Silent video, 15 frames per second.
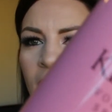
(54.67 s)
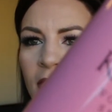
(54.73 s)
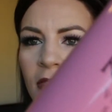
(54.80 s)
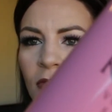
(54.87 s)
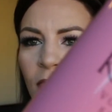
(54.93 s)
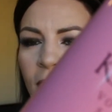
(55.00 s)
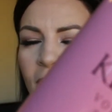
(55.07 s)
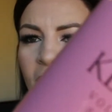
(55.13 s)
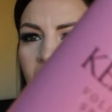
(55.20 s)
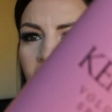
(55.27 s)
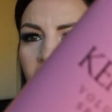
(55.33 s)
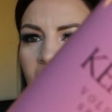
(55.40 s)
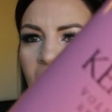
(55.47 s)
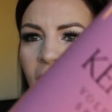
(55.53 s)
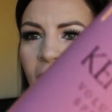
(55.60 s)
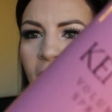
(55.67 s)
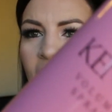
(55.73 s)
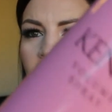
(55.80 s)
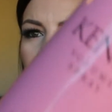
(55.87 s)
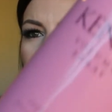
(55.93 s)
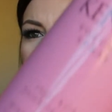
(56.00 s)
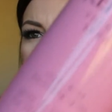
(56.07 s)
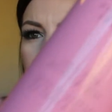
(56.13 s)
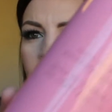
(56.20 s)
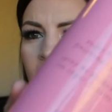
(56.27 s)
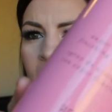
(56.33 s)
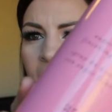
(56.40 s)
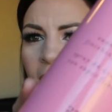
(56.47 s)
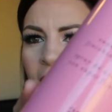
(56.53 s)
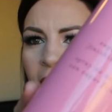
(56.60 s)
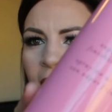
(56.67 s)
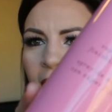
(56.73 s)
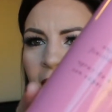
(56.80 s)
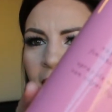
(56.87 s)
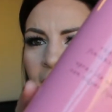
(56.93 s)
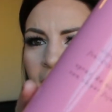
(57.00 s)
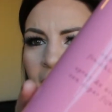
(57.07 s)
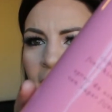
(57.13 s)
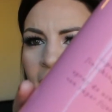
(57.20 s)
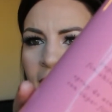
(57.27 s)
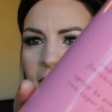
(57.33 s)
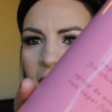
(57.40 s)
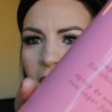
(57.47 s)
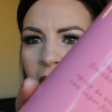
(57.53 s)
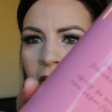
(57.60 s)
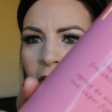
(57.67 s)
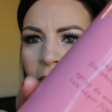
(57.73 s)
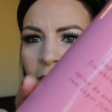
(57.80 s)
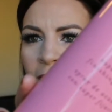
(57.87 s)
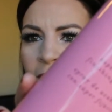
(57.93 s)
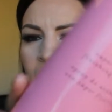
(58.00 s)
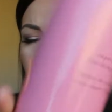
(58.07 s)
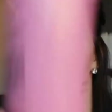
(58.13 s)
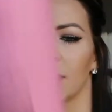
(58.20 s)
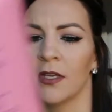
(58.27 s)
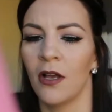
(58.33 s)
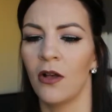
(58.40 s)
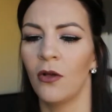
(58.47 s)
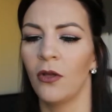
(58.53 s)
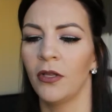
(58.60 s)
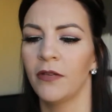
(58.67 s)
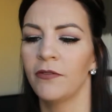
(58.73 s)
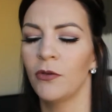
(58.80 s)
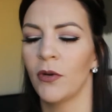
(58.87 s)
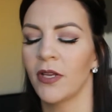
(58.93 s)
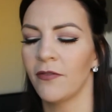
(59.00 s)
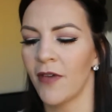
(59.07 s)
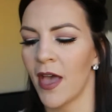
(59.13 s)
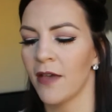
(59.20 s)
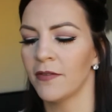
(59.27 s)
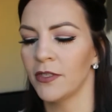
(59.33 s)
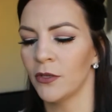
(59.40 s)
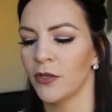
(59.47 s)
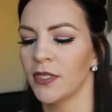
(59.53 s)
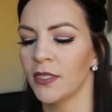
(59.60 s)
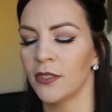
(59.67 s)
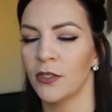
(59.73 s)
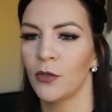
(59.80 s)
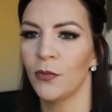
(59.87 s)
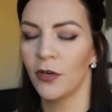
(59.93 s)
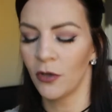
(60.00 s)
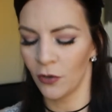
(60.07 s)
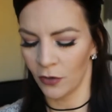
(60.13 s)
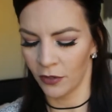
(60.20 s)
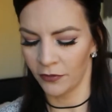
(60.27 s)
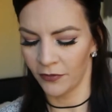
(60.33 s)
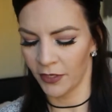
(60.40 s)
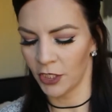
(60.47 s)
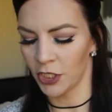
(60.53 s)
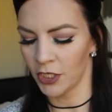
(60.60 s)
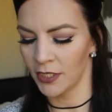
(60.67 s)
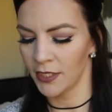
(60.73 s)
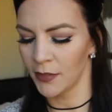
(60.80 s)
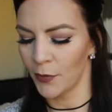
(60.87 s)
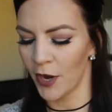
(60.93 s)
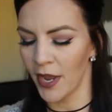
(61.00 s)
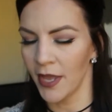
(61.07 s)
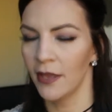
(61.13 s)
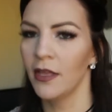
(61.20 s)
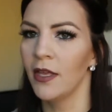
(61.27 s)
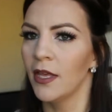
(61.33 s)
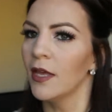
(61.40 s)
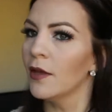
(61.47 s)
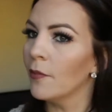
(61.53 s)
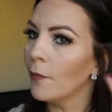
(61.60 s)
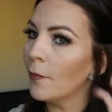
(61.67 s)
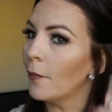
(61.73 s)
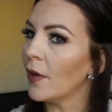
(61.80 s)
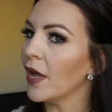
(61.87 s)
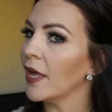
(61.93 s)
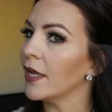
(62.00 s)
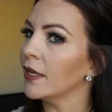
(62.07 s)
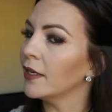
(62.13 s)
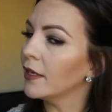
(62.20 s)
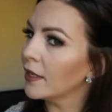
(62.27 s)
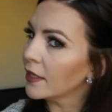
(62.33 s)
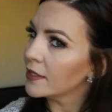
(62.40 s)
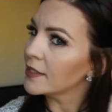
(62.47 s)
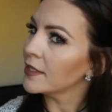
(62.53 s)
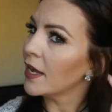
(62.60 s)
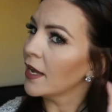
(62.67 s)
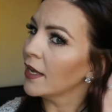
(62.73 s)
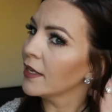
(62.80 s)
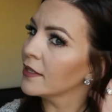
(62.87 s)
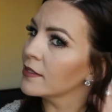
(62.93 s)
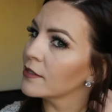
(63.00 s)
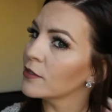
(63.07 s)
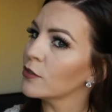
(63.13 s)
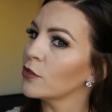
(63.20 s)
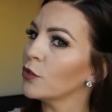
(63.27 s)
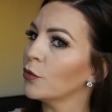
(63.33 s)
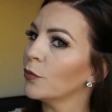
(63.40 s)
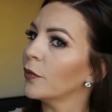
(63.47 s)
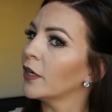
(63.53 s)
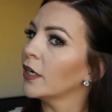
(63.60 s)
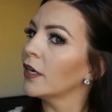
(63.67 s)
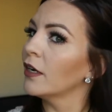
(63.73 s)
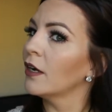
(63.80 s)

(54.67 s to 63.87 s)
It's one of my favorites. It is a hold of 25, so it's a super hold finishing spray, but it's not super